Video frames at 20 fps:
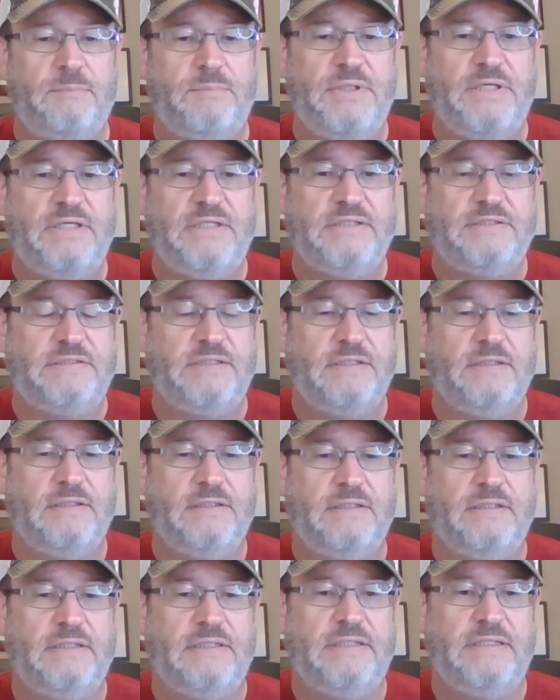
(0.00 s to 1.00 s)
But
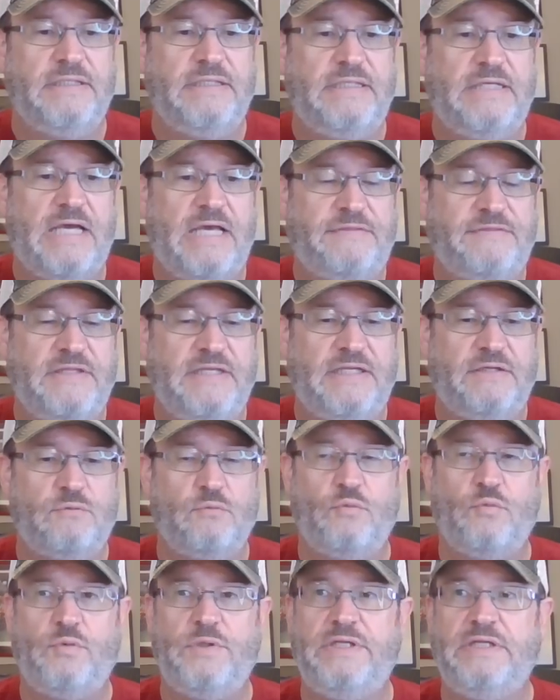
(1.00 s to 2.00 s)
I think
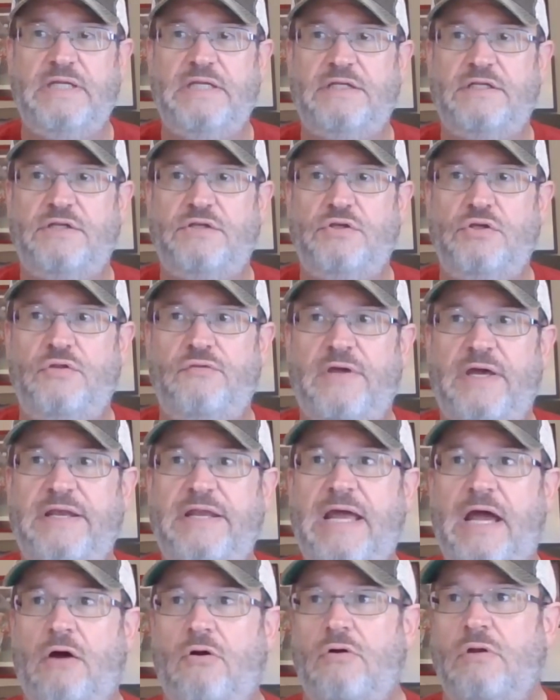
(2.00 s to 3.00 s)
we need to do that
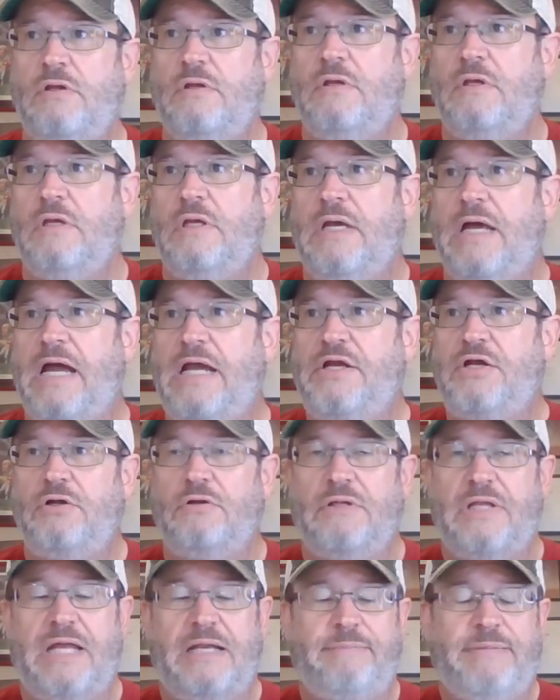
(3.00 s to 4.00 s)
now. I
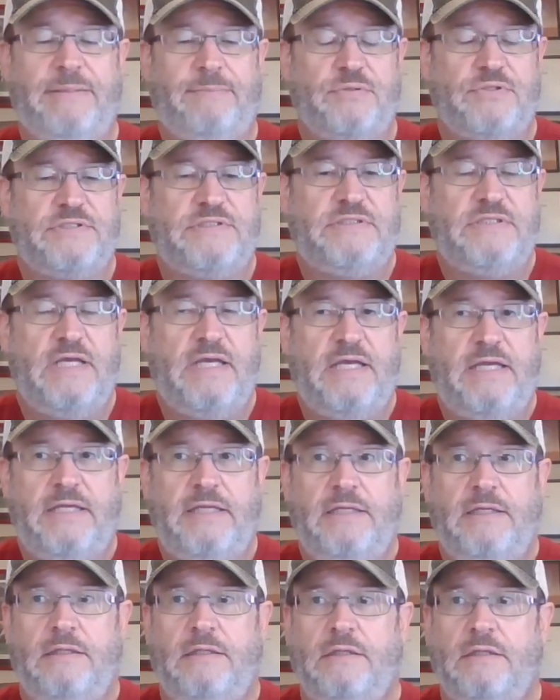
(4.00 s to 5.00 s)
hear a lot of people
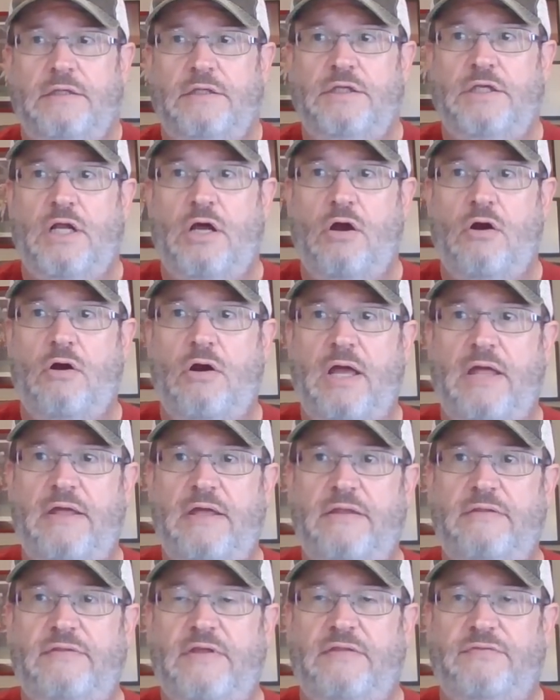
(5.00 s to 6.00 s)
say, you know, uh,
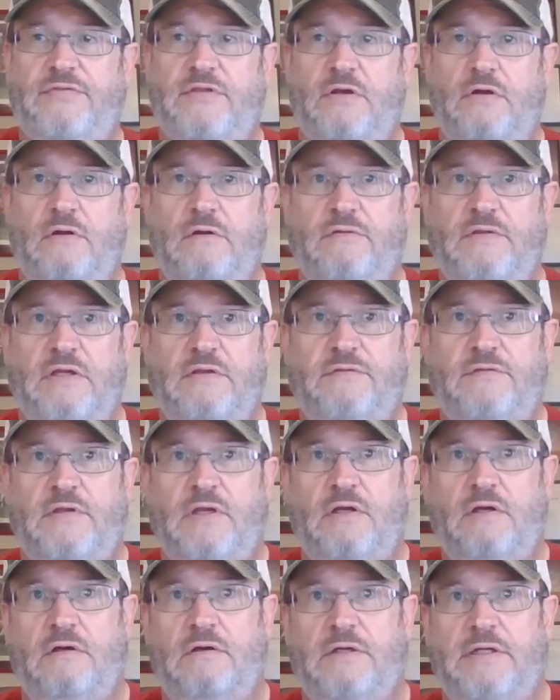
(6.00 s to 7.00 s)
that they're that
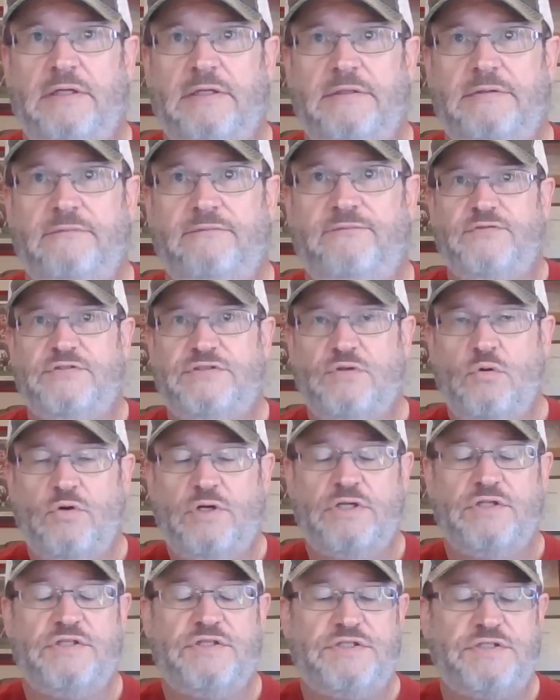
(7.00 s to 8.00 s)
they're uh, so
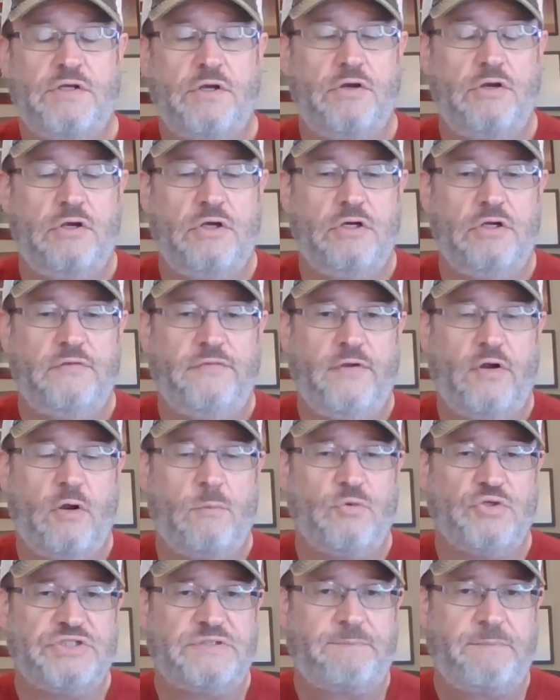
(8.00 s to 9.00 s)
concerned, they're
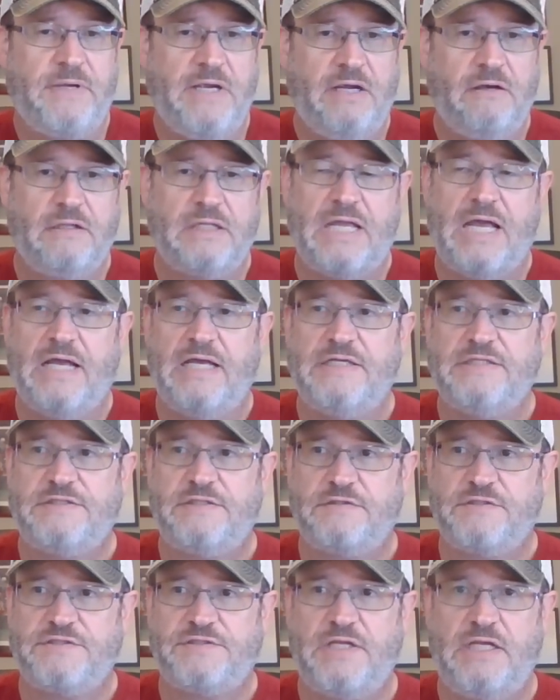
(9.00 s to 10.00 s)
almost paralyzed.
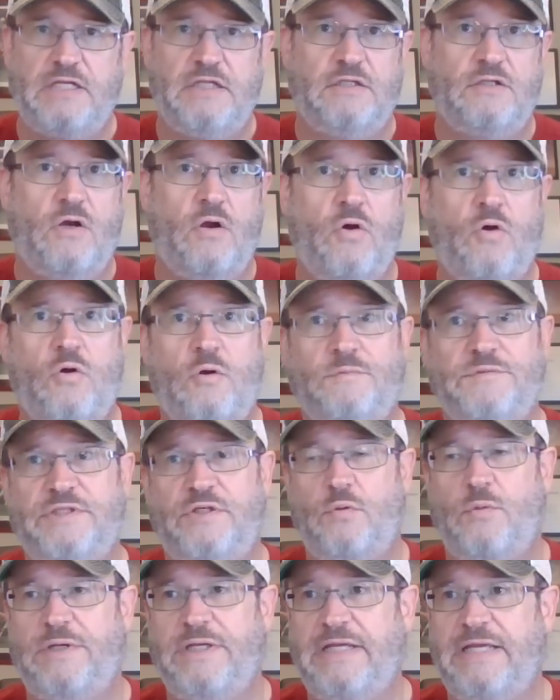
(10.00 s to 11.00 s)
They're staying in their homes. They
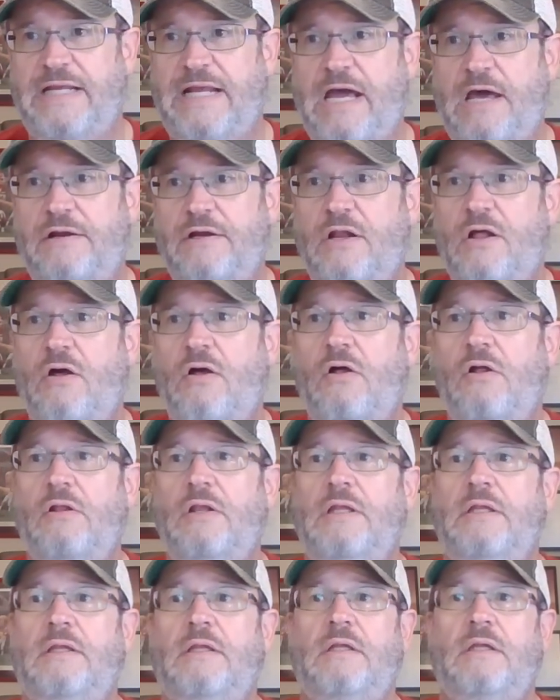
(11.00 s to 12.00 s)
don't want to get out at
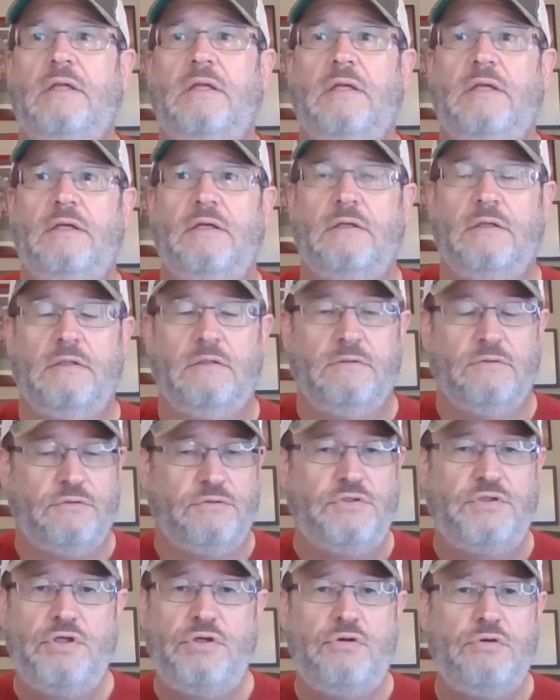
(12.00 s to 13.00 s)
all.
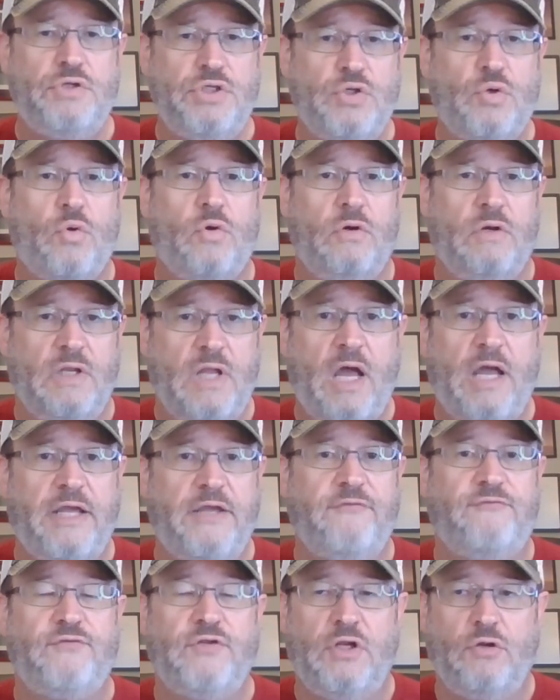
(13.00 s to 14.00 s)
Do your
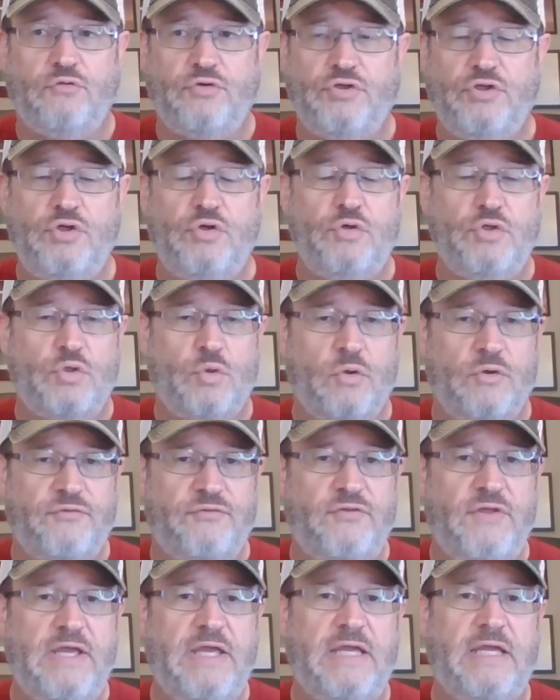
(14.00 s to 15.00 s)
life, you know, do your
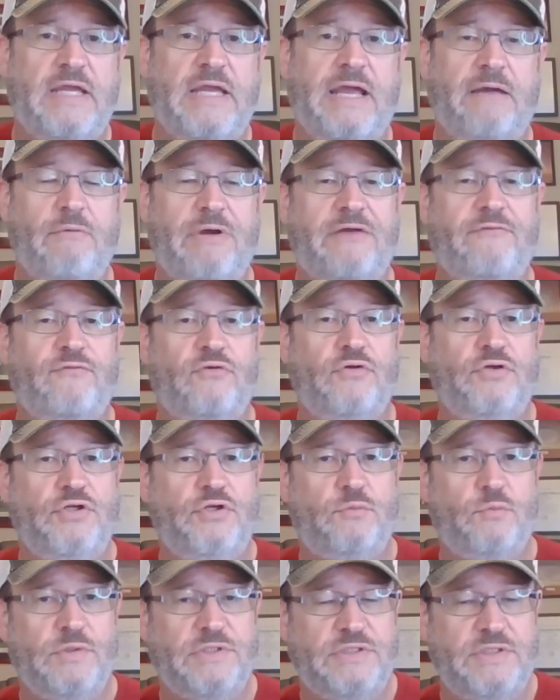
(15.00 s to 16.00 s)
thing. However,
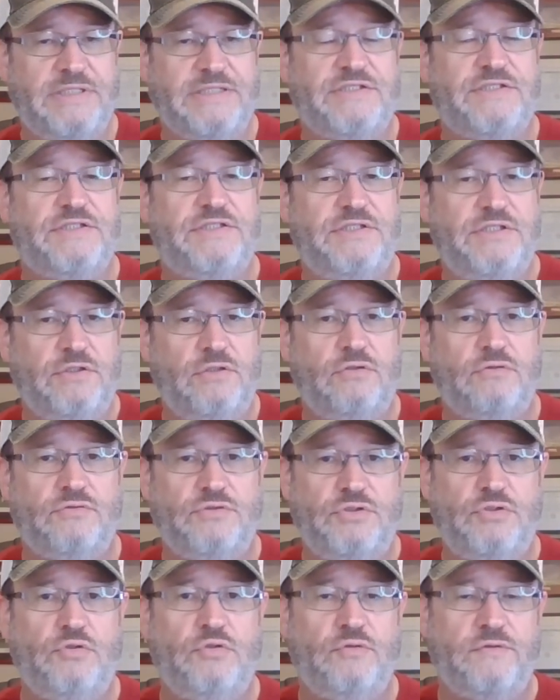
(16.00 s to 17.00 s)
you, we can still
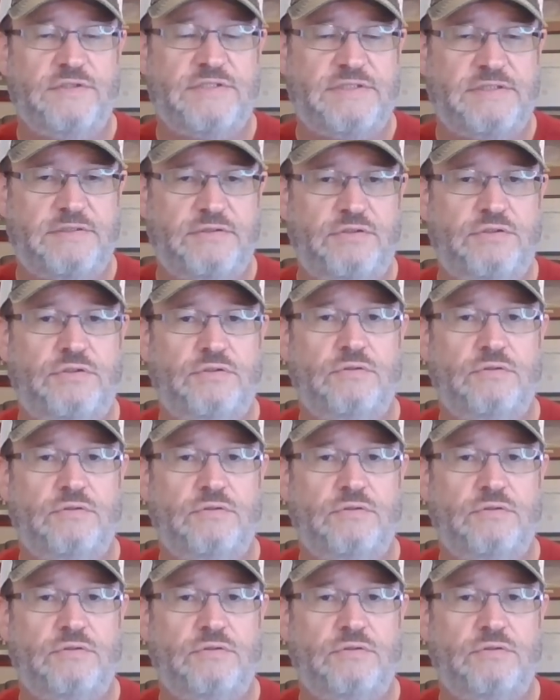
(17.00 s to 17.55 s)
do this,